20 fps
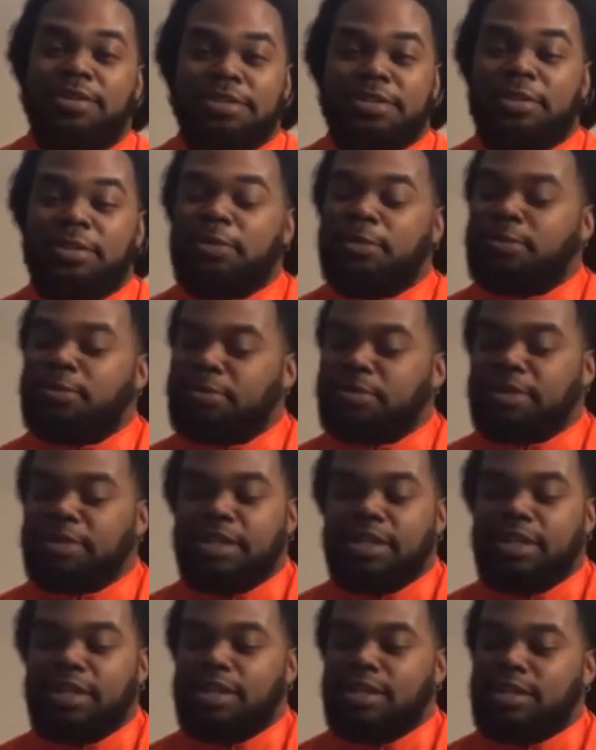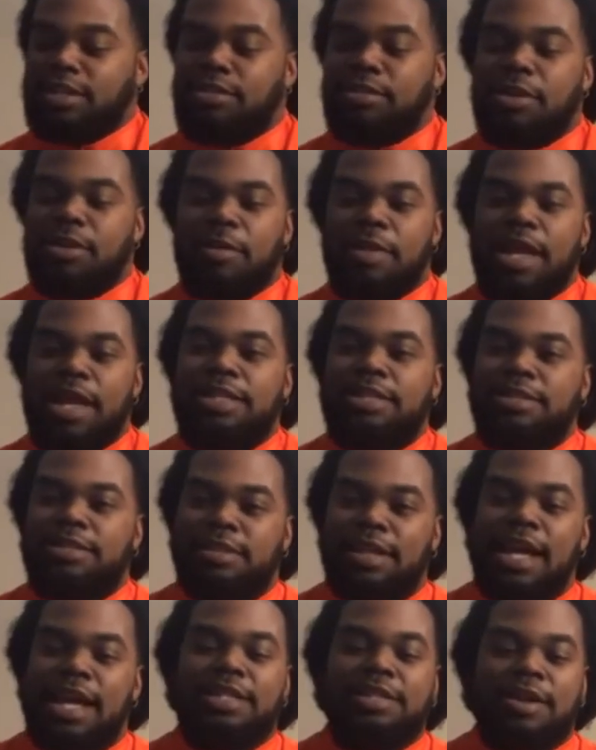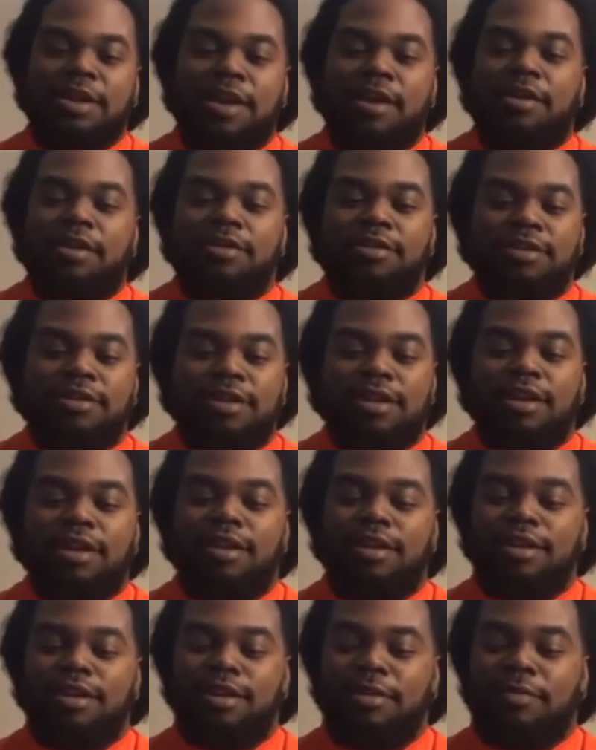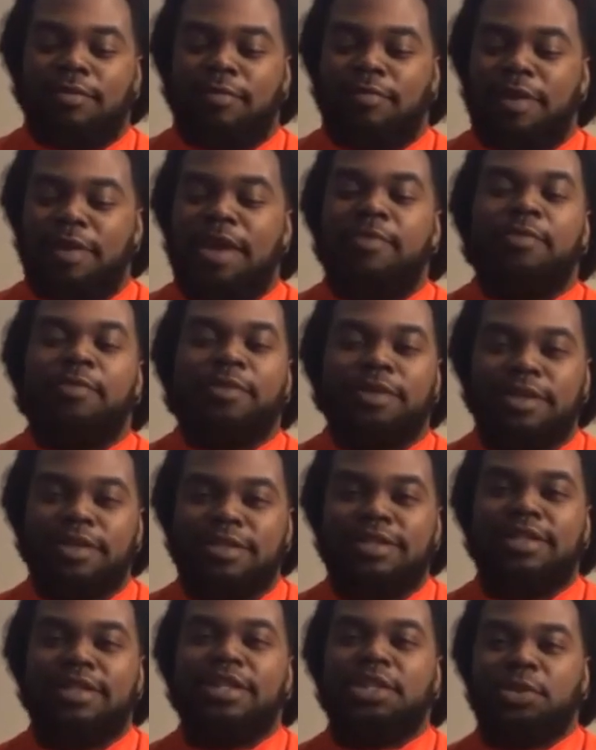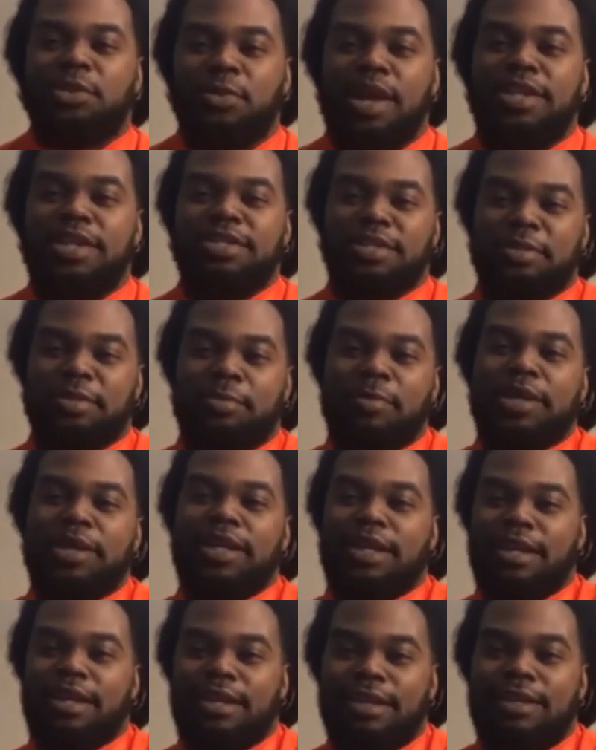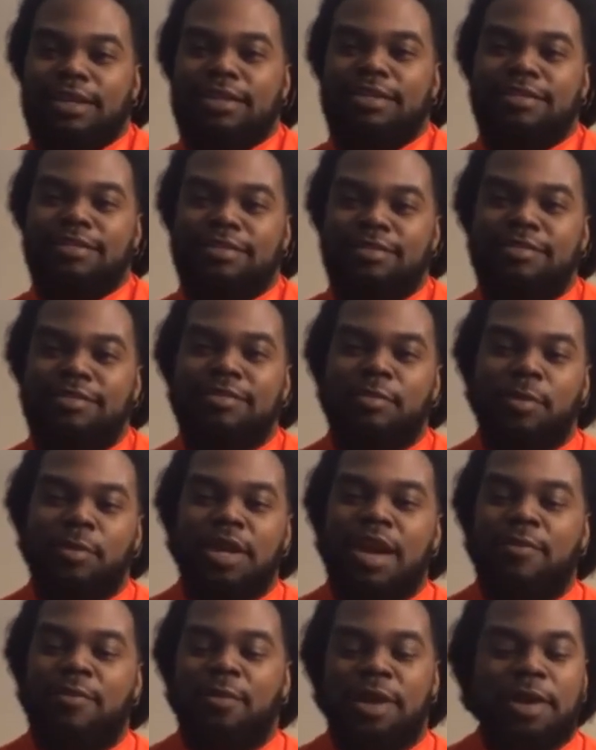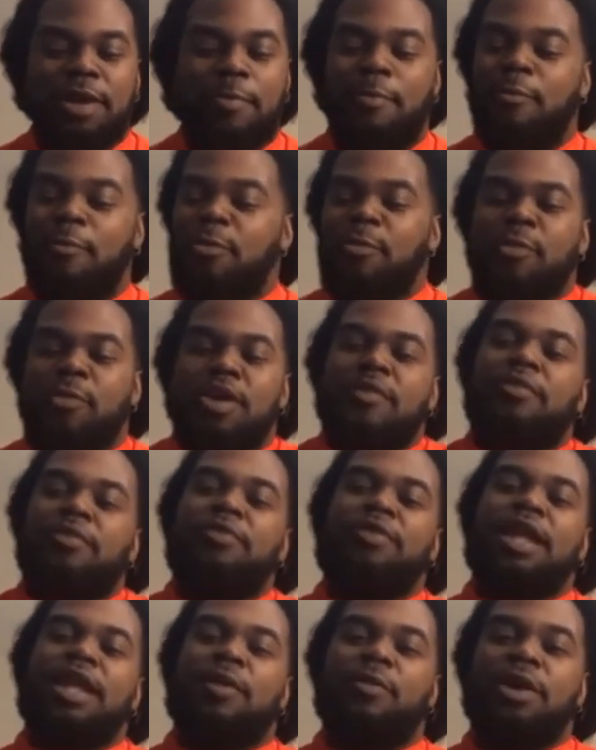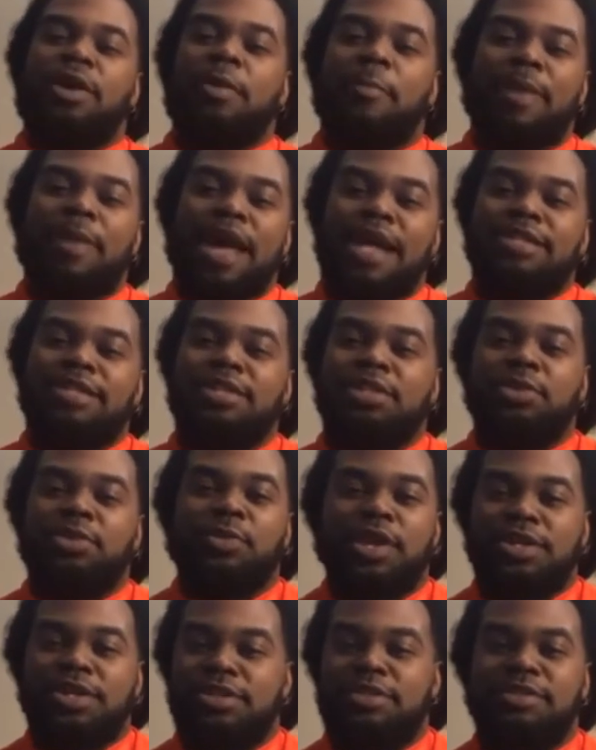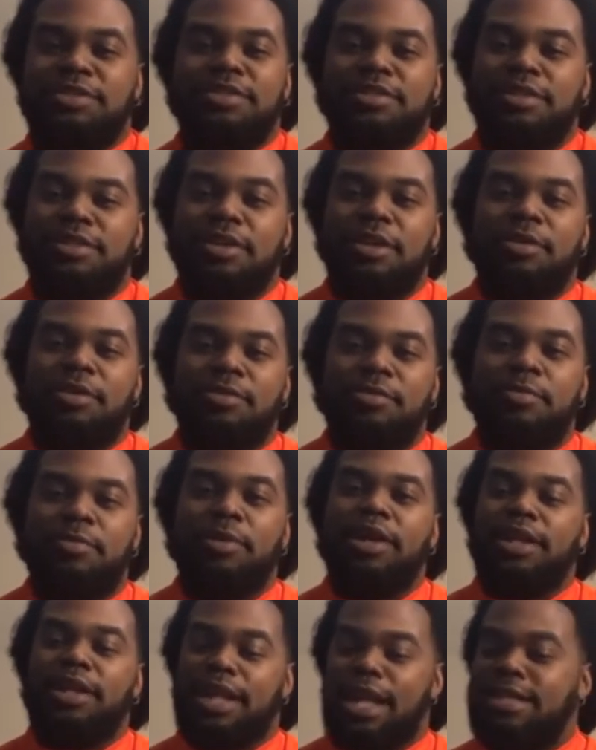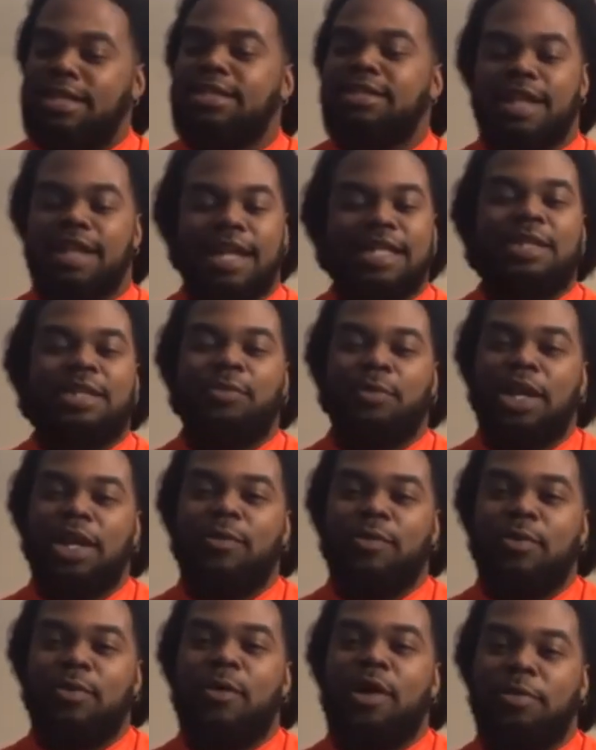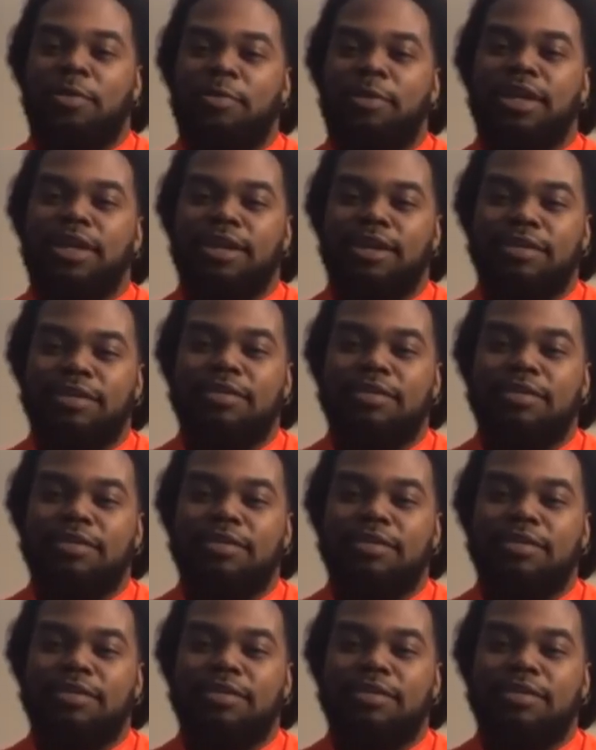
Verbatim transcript: So, you know, that's that's our uh, favorite situation to be in. We're never in a we never feel like we're in a bad situation. You know, but that's that's the one that we want to be.